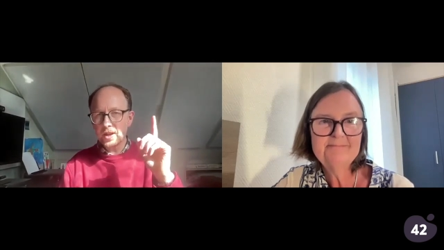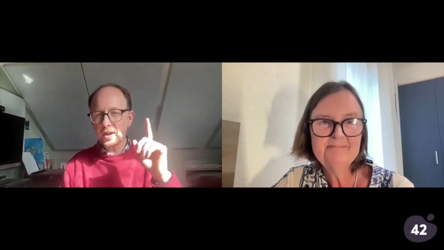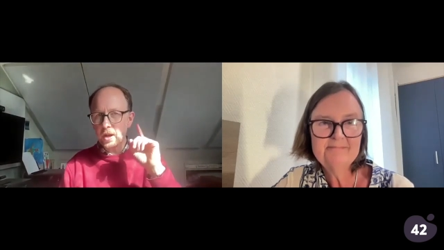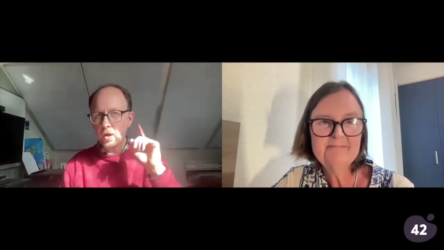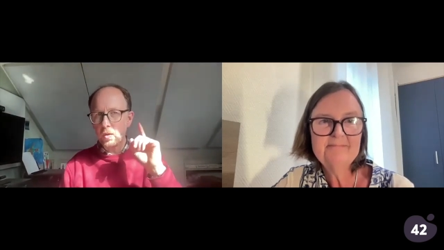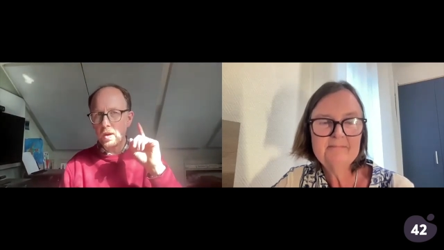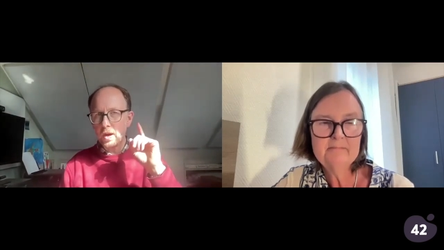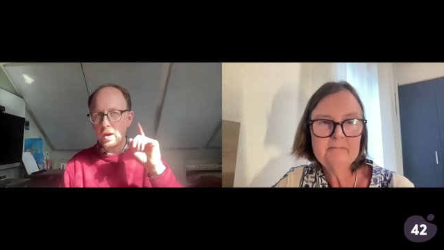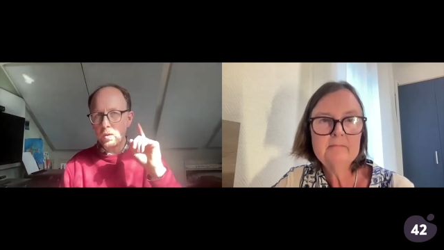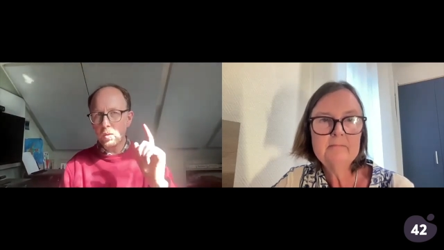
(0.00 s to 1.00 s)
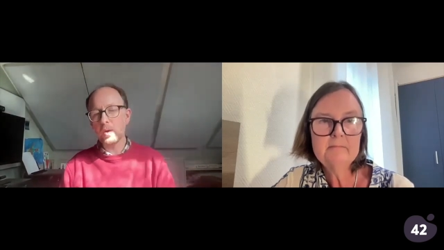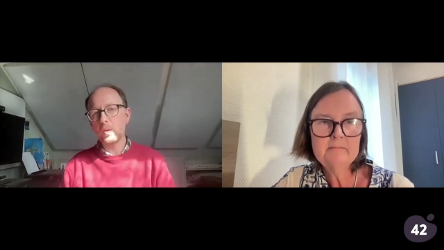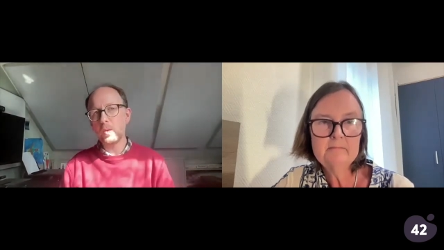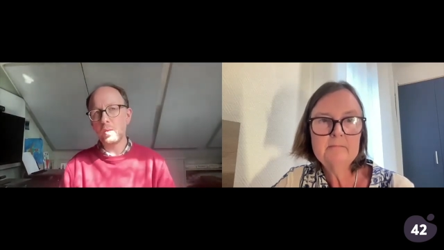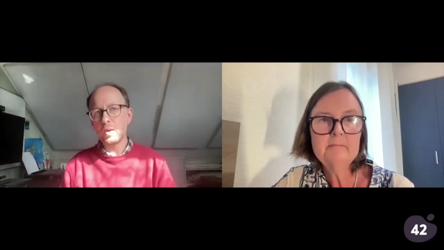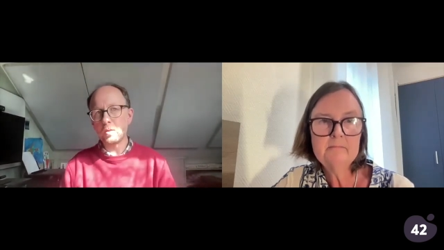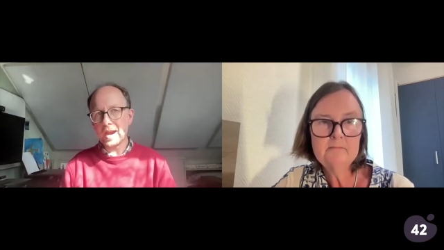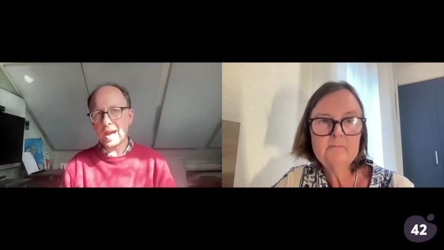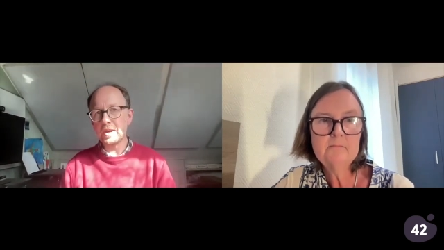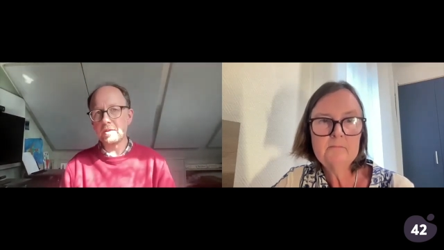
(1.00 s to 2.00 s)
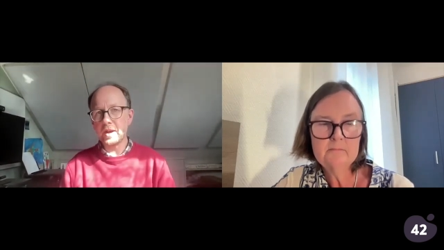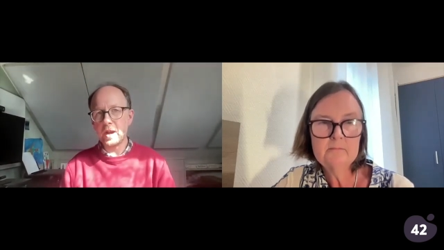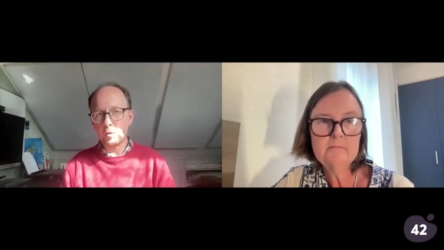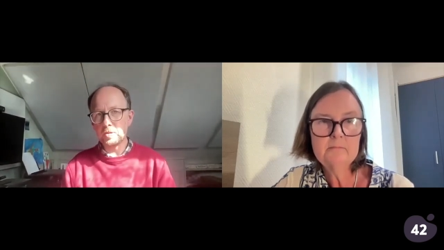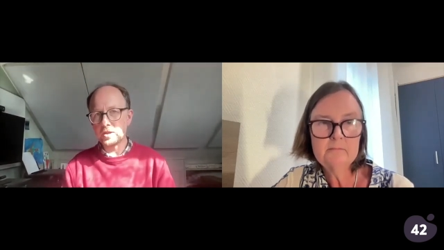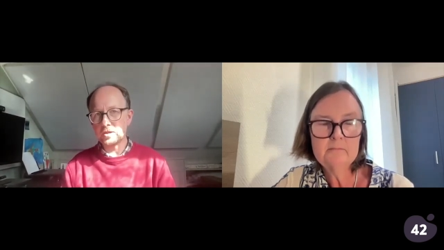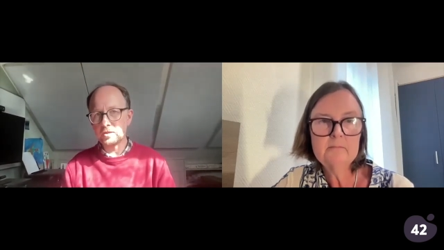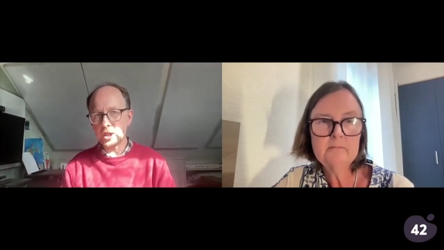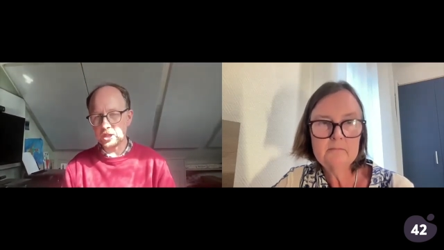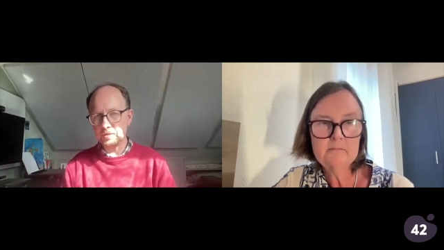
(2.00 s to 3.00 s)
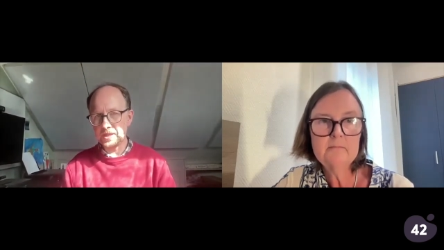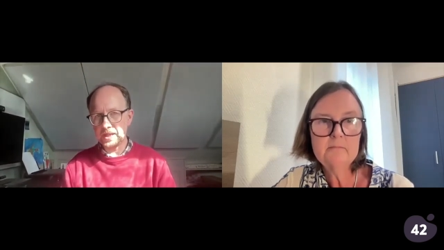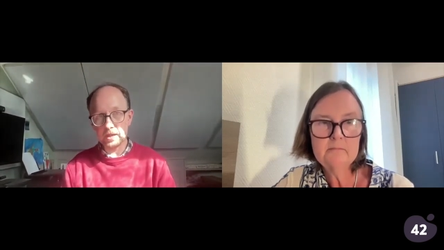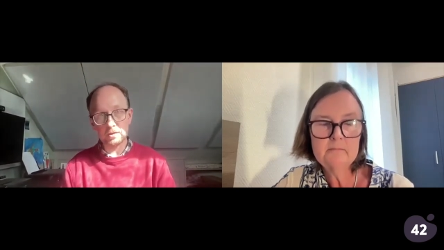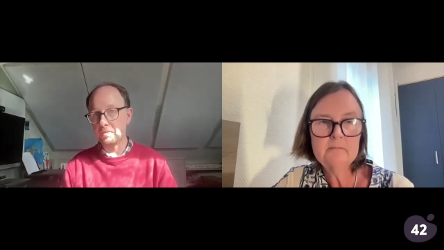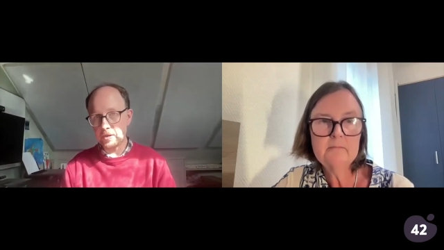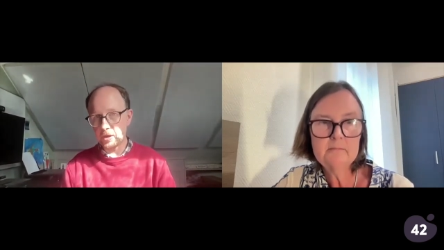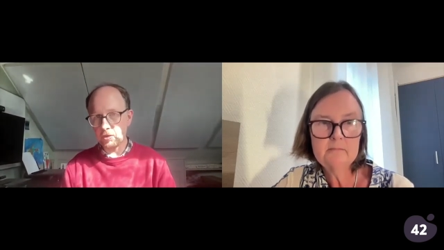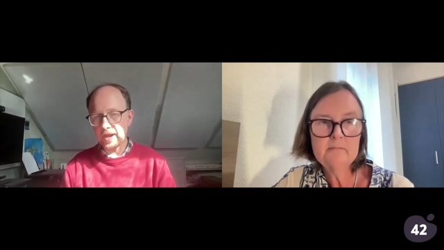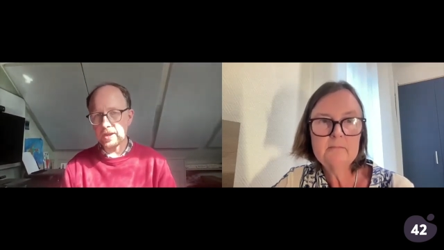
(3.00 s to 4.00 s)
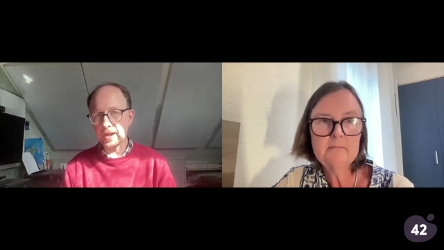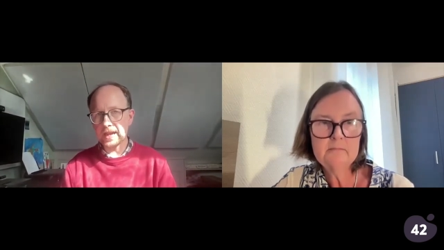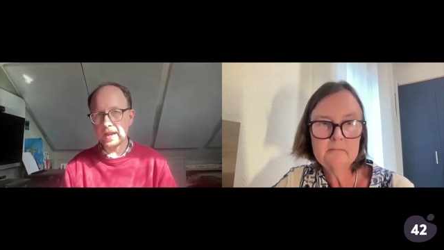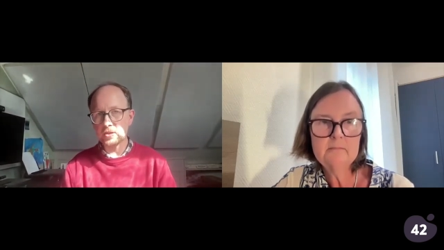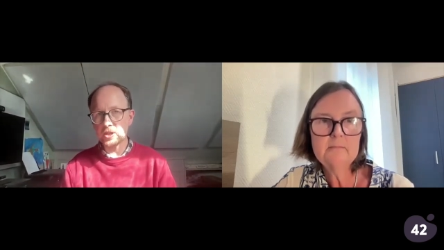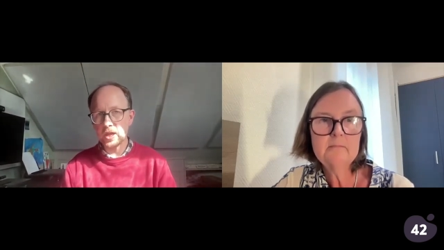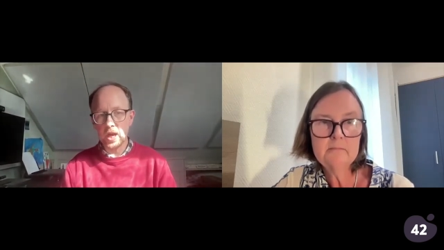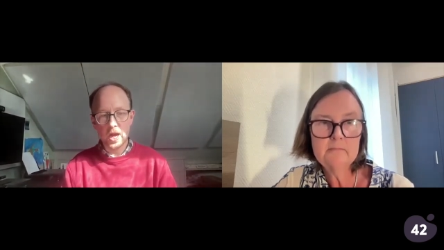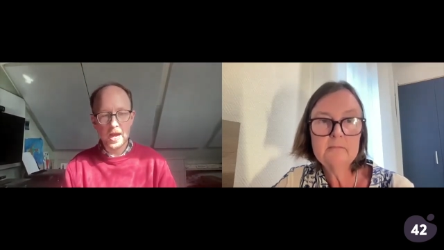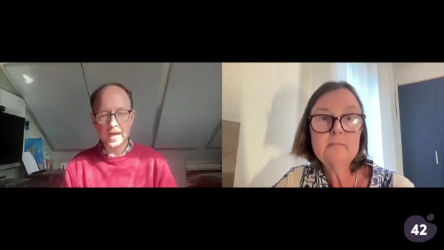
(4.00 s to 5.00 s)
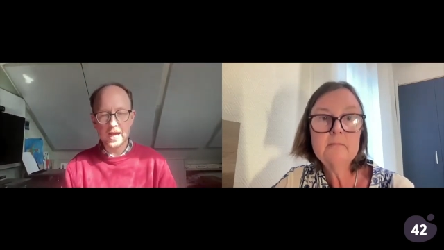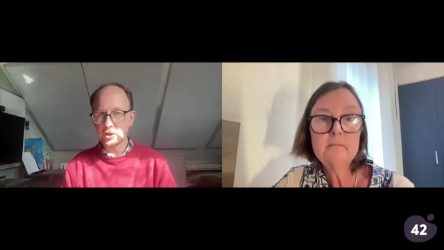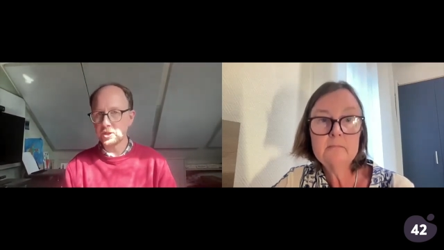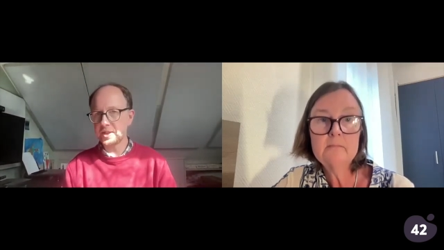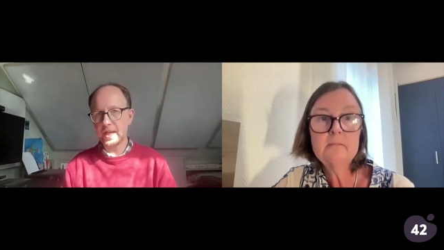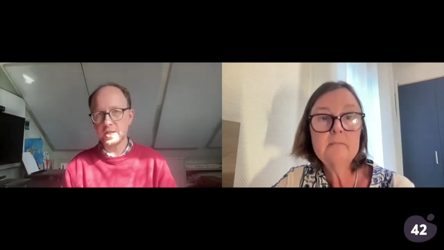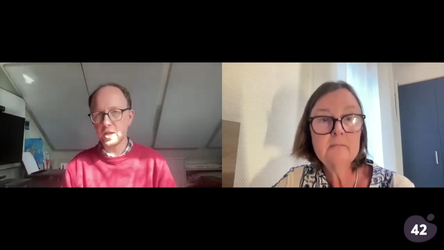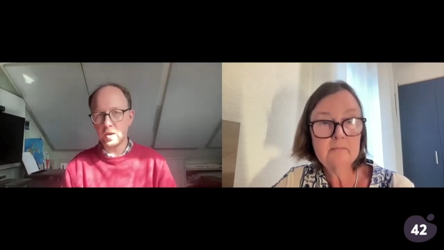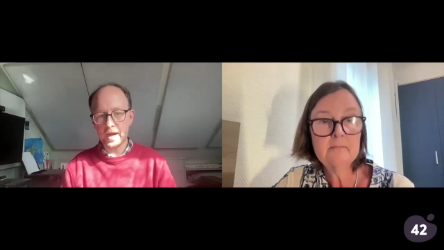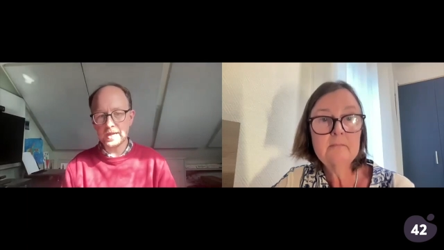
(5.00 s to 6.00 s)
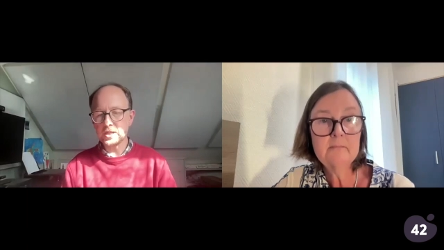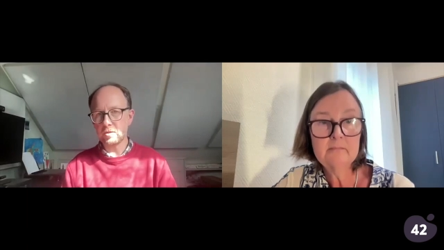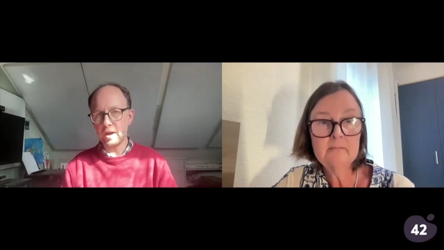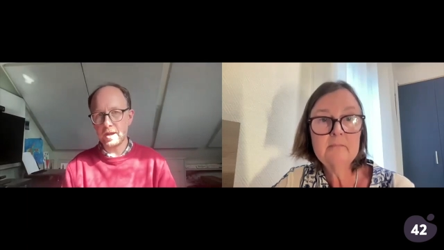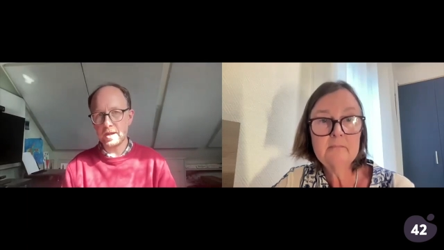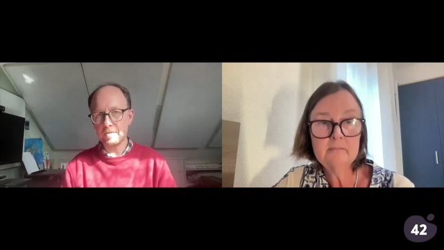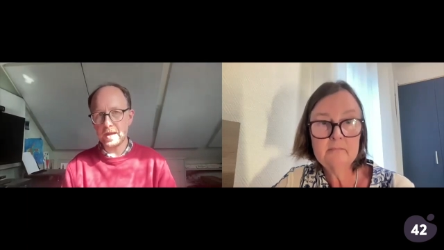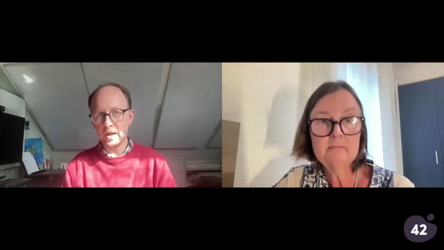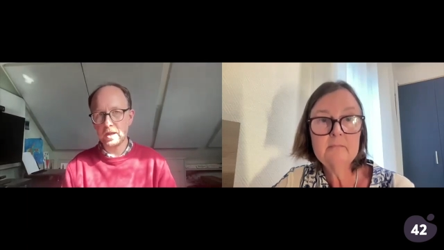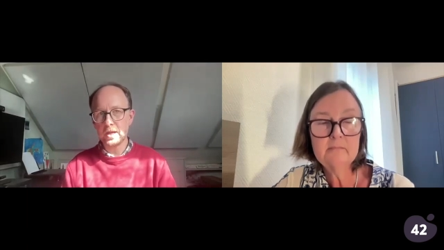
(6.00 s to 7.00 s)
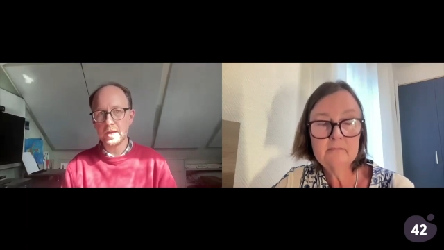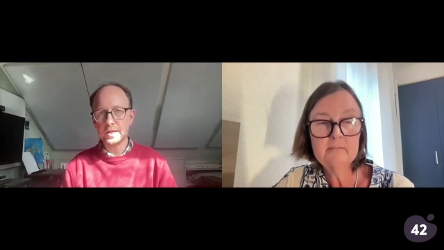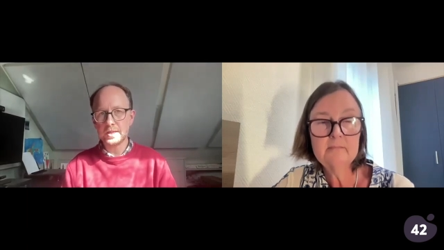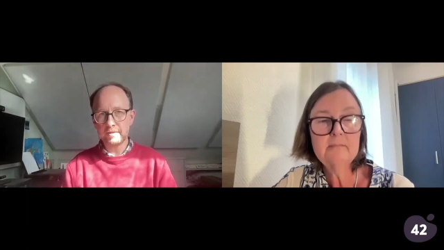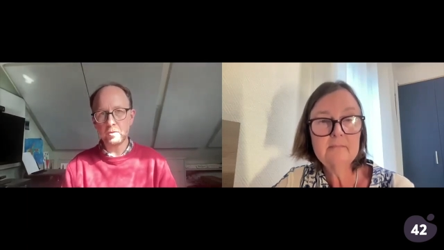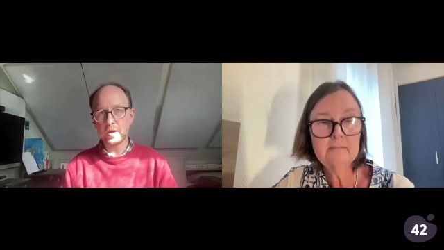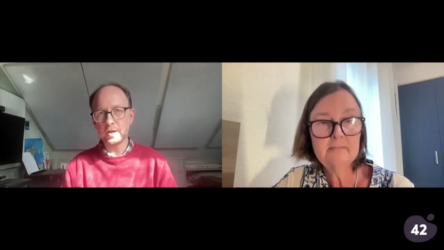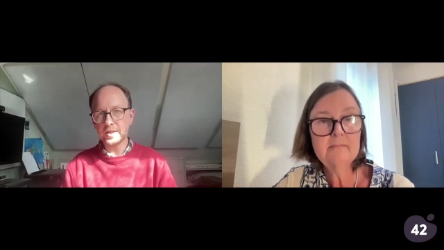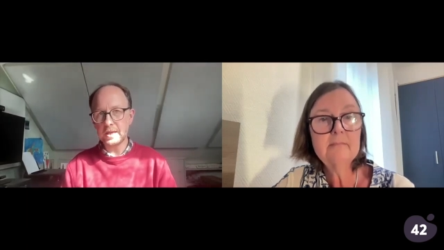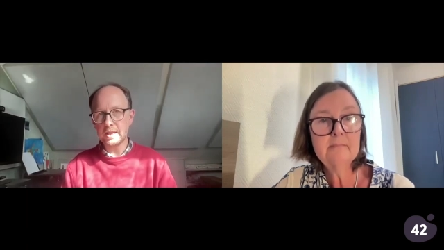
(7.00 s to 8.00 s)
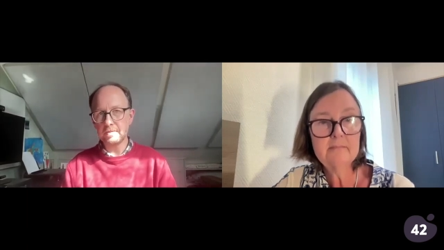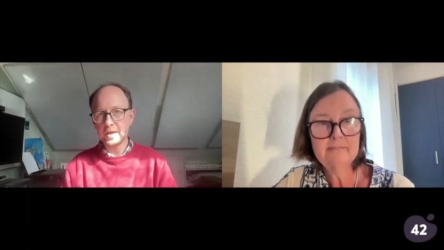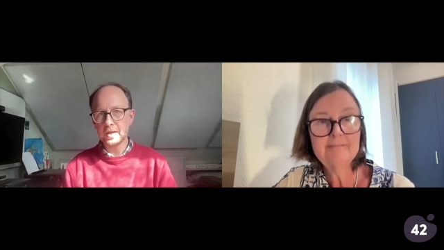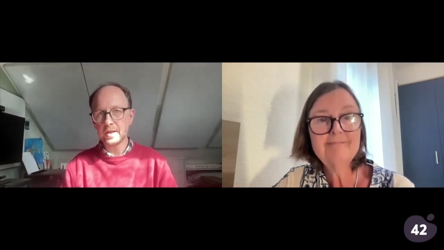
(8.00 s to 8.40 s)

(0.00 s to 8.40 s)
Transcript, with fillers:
Speaker 1: kind of go, what would happen if I opened ChatGPT and maybe created an account and just said, you know, I need to write an email to everyone on the team